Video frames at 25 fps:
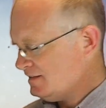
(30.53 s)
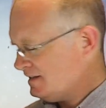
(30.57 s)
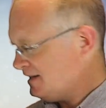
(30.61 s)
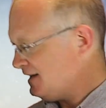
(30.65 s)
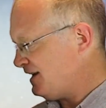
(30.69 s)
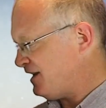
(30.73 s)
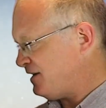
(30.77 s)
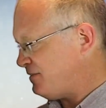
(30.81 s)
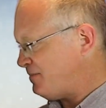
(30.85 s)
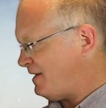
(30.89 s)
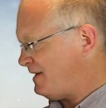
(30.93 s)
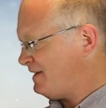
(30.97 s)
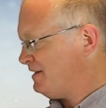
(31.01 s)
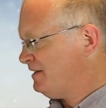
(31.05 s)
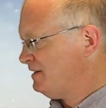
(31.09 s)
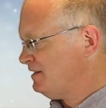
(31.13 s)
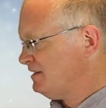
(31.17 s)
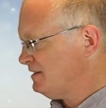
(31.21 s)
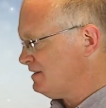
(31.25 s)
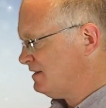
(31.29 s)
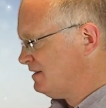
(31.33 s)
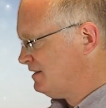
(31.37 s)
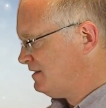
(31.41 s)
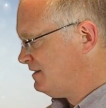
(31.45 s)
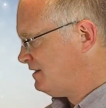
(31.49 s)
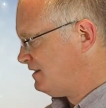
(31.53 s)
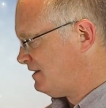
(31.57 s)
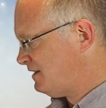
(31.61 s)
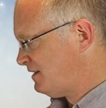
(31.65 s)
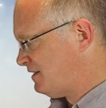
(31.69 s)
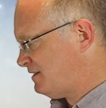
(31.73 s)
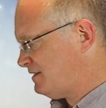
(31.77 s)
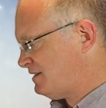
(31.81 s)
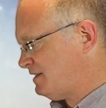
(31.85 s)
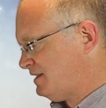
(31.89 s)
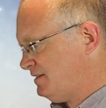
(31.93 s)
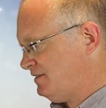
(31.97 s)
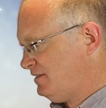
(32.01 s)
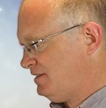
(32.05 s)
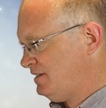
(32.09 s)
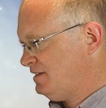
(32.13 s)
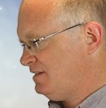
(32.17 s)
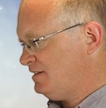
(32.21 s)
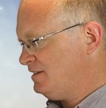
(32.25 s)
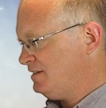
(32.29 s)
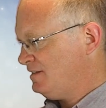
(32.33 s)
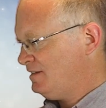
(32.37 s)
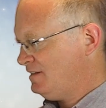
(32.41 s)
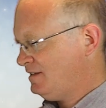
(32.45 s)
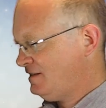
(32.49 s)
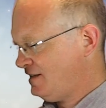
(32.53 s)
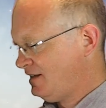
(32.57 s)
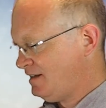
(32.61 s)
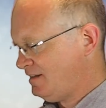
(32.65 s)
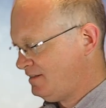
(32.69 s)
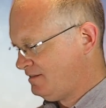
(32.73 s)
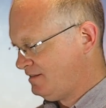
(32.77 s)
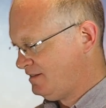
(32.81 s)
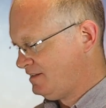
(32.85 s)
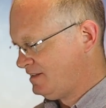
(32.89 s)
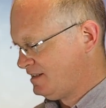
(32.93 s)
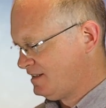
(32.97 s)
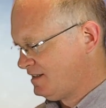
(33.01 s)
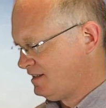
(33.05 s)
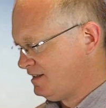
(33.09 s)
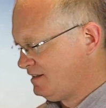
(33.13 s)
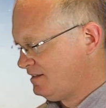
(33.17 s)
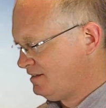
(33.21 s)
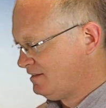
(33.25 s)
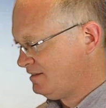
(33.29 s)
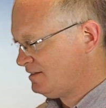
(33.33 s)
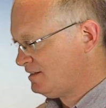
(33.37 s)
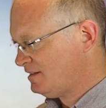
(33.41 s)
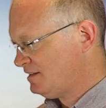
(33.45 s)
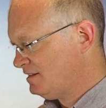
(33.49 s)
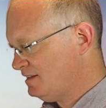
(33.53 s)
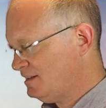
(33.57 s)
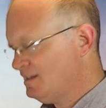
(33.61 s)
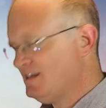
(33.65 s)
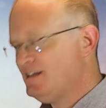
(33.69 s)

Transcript: Hello Maynard. Hello David. Hello boys and girls.